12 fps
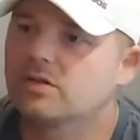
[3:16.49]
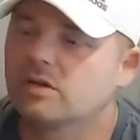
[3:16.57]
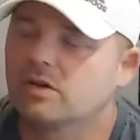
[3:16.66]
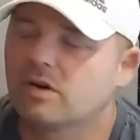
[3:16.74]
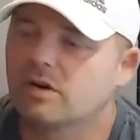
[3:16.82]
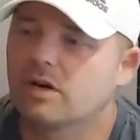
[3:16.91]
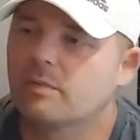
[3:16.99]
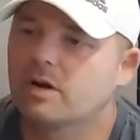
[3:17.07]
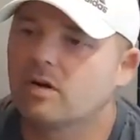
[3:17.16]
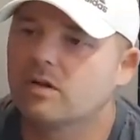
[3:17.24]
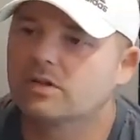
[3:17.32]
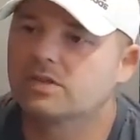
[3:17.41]
or you know, I mean,
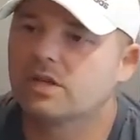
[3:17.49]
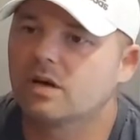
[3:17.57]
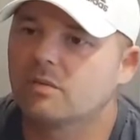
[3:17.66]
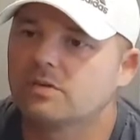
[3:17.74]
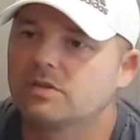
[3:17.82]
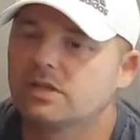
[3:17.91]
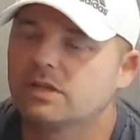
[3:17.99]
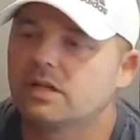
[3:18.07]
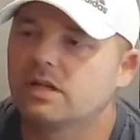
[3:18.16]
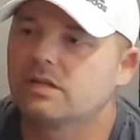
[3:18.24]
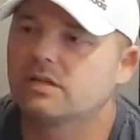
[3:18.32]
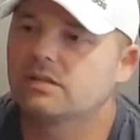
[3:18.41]
all the subs, it